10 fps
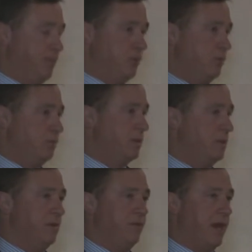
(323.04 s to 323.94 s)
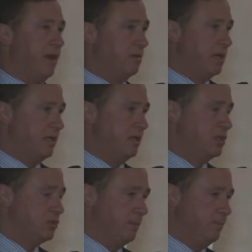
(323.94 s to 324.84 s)
boomed, the airline
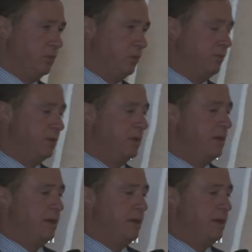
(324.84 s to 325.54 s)
industry boomed,